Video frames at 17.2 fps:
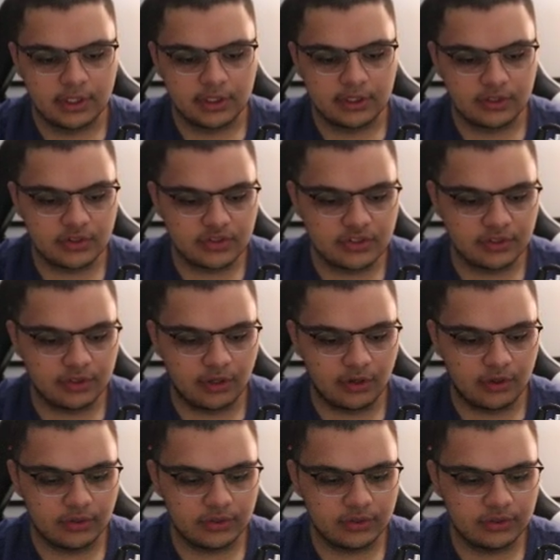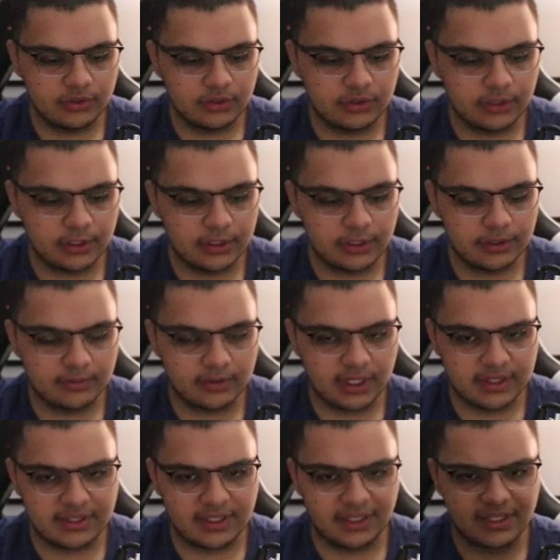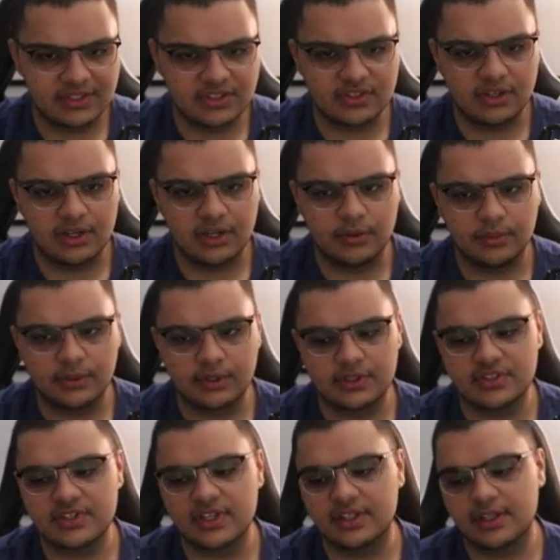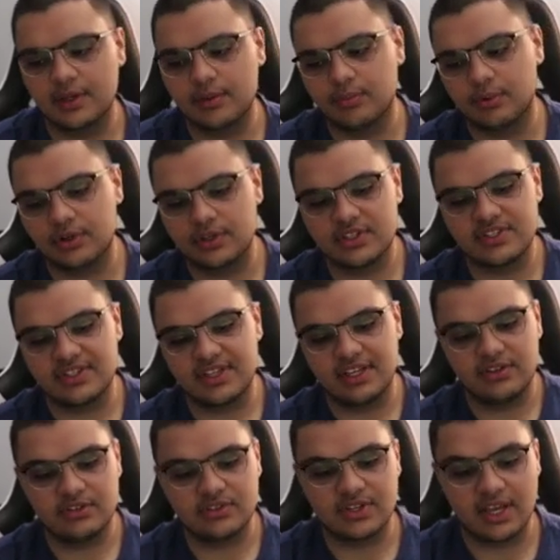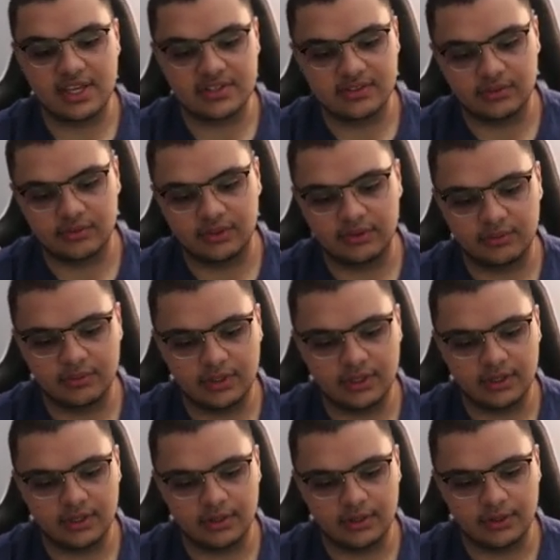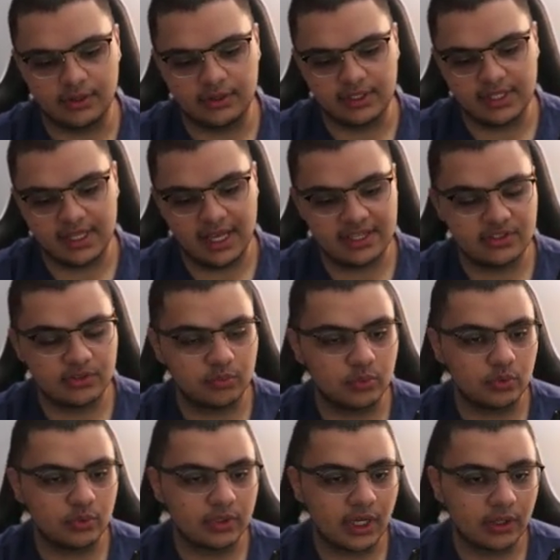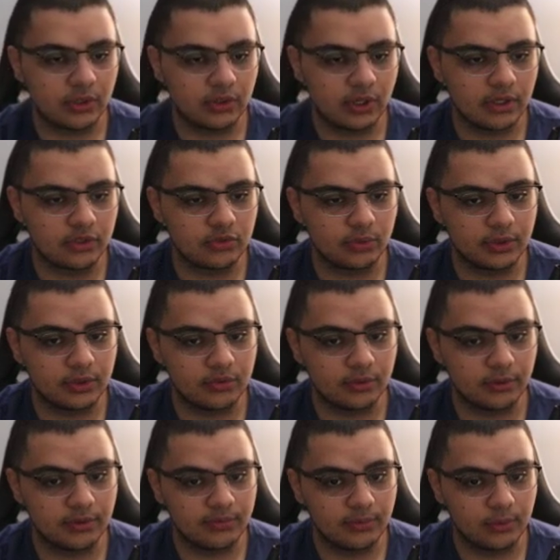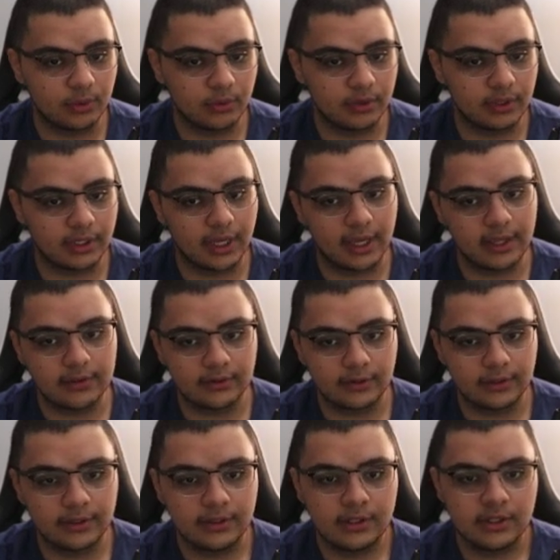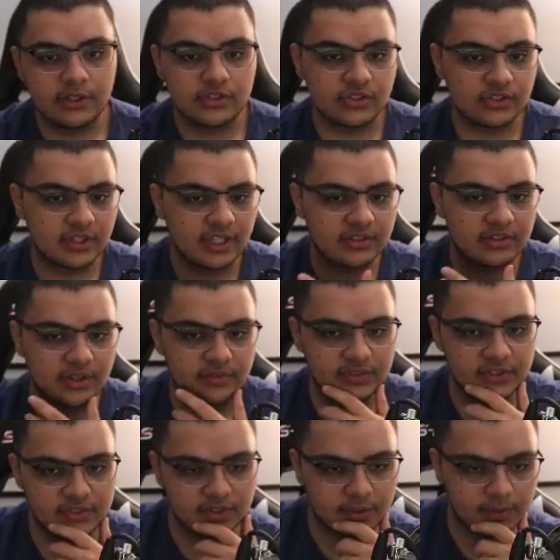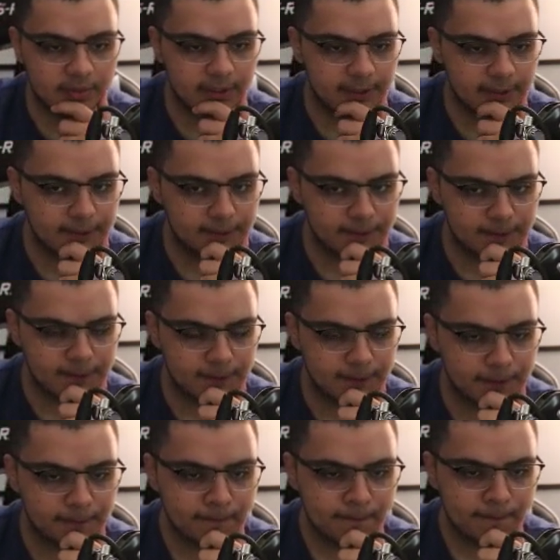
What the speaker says: There's an article that I think I saw where it said that Bernie Sanders hasn't ruled out a 2024 run either. So that's obviously a big deal, too.